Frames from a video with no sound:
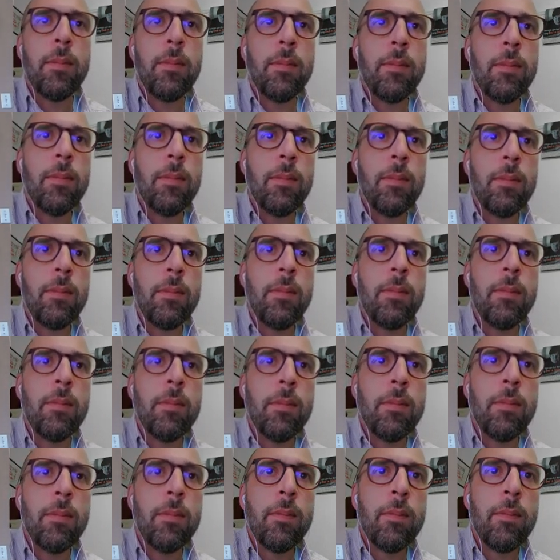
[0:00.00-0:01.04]

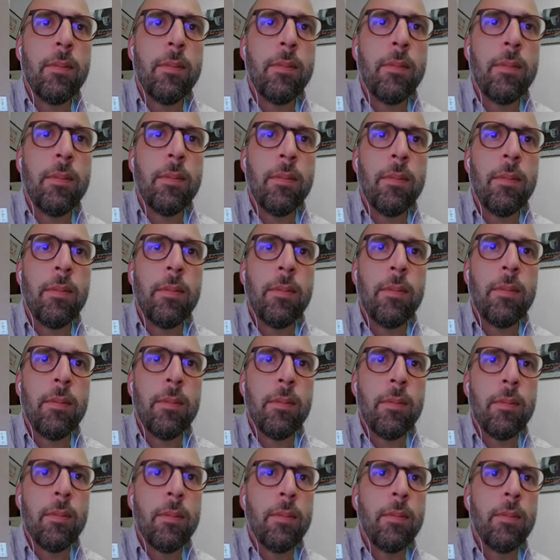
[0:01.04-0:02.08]

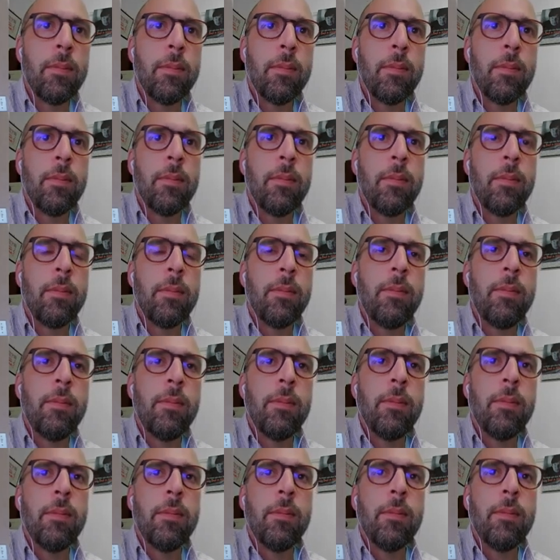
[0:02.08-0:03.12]

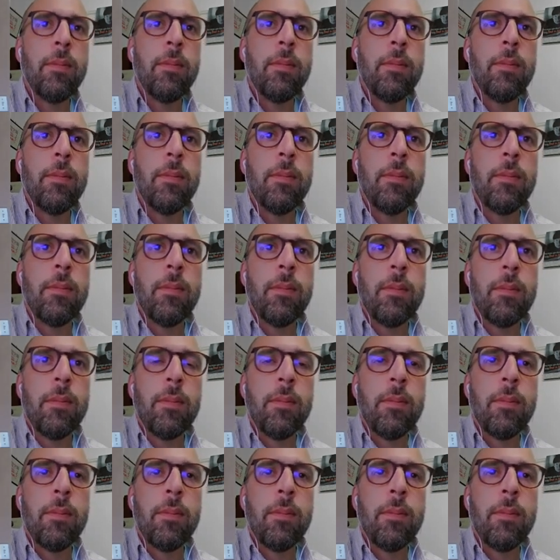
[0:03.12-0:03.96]
(silent)